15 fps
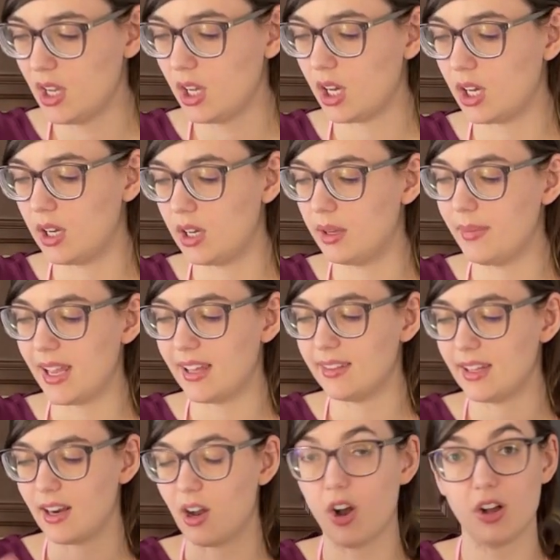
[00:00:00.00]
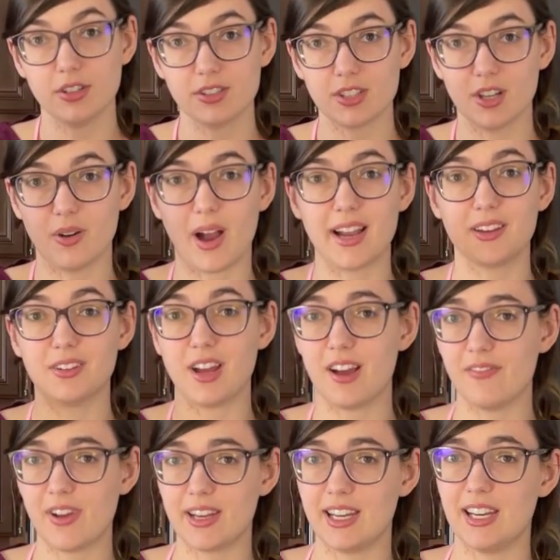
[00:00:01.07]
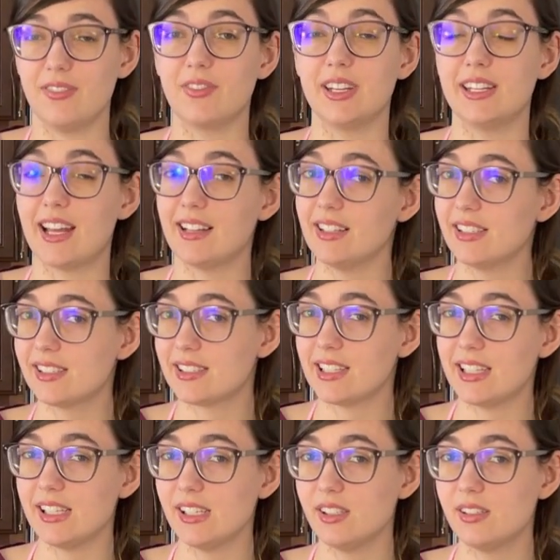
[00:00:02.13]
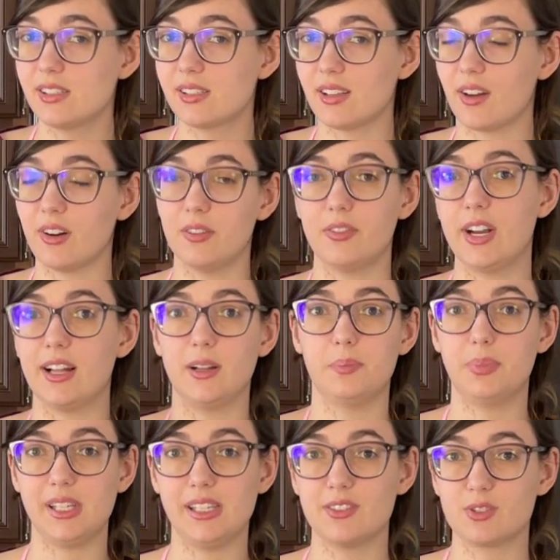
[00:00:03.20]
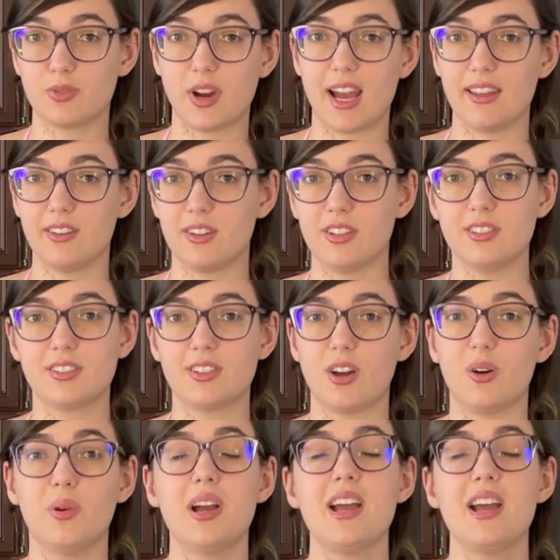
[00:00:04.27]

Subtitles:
And then also, I could not find any vanilla seeds, or vanilla beans rather, so